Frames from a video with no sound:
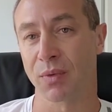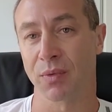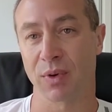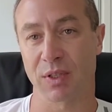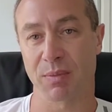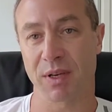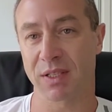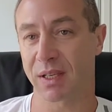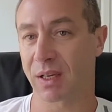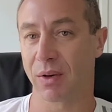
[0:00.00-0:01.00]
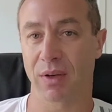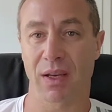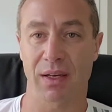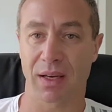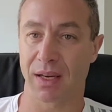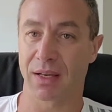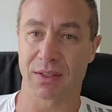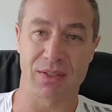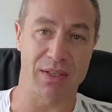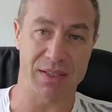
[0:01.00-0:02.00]
where it's basically you can connect
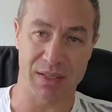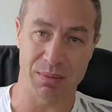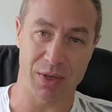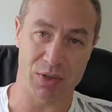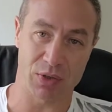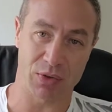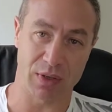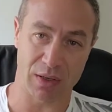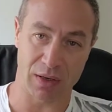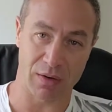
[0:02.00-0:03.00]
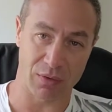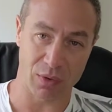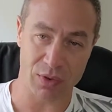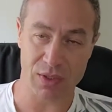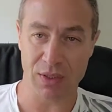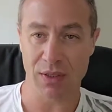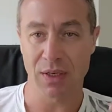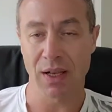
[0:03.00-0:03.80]
DC battery to that inverter